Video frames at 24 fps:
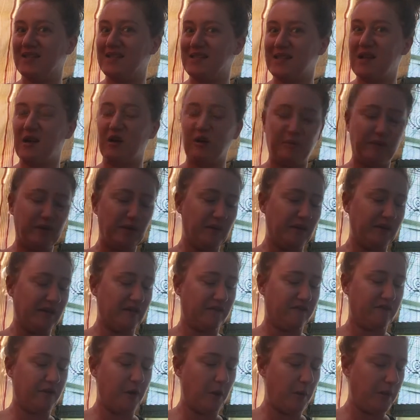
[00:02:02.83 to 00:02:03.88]
it's therapeutic,
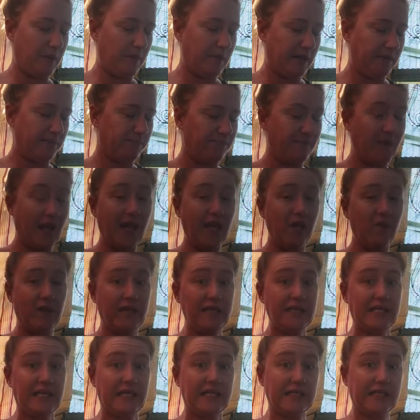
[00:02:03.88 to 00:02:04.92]
if you know what I mean.
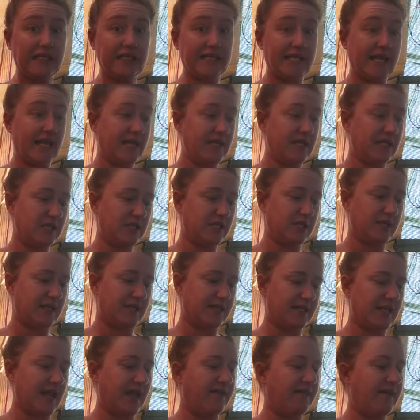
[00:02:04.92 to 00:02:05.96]
Anyways, let's get into
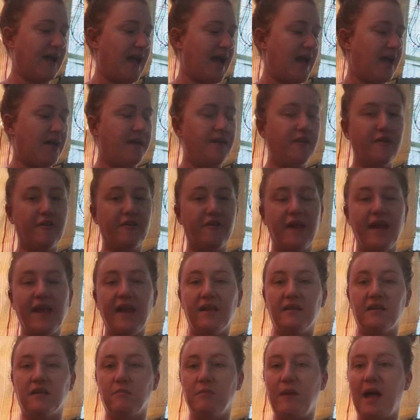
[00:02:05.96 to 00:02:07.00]
this. I've got another
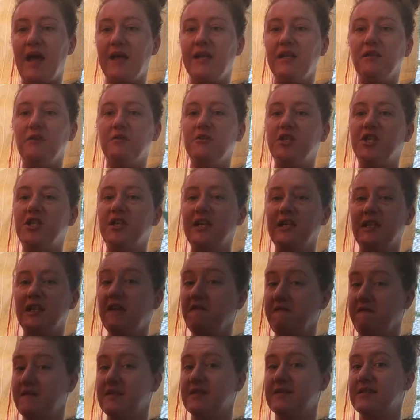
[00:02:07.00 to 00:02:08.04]
hand and body lotion. I
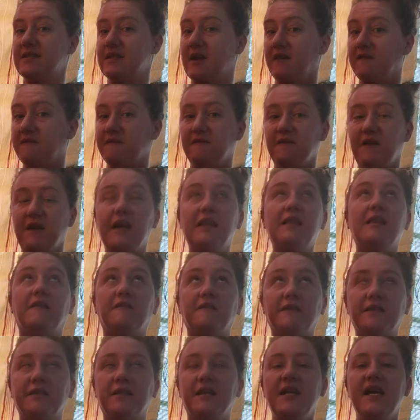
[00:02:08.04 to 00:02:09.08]
love this stuff. I
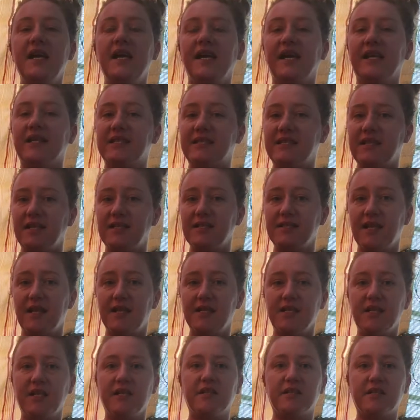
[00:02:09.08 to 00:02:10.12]
love it. It's
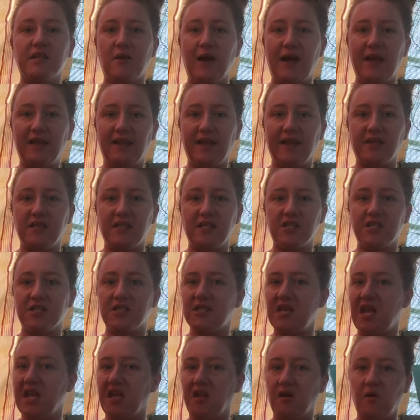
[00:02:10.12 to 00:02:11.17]
non-scented, so I like to
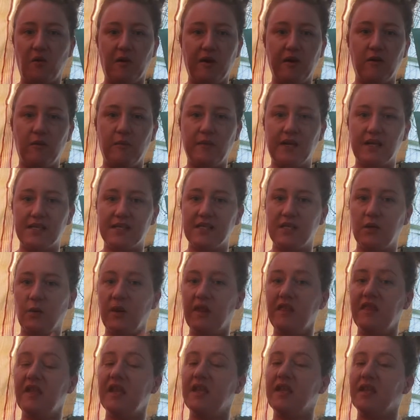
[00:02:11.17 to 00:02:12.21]
just take an oil, mix it
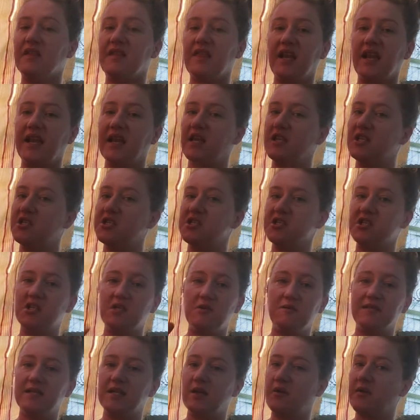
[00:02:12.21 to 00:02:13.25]
with it, and then I can just
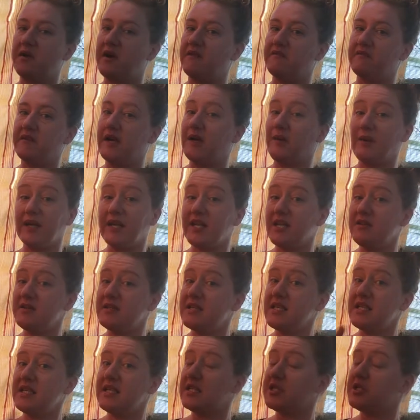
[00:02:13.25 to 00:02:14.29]
use it wherever I want to
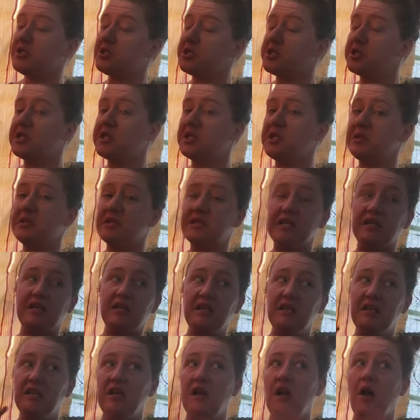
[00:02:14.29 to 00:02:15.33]
use it. I usually use it
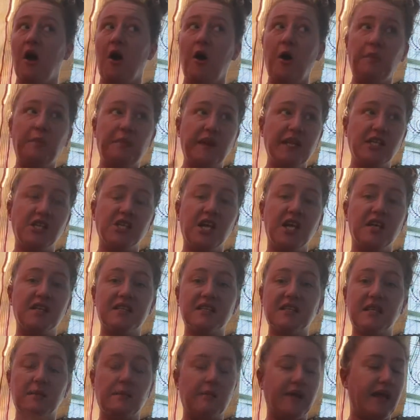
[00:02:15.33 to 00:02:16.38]
on my
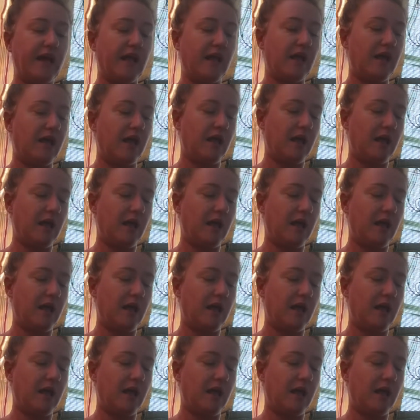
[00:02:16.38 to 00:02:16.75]
chest and my